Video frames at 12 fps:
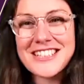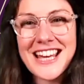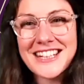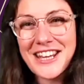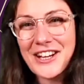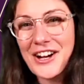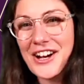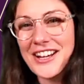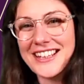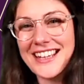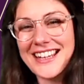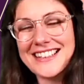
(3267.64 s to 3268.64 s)
and
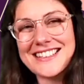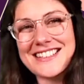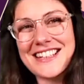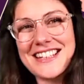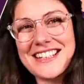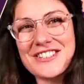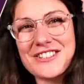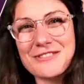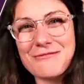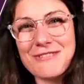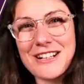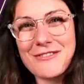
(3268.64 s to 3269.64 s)
AI. And it's
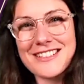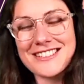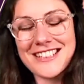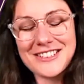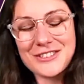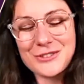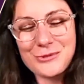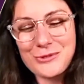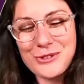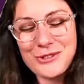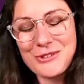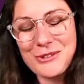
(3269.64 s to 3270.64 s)
just really fascinating to talk
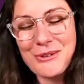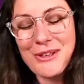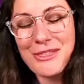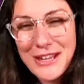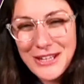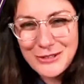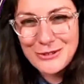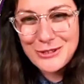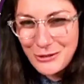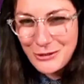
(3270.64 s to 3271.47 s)
to you. So thank you so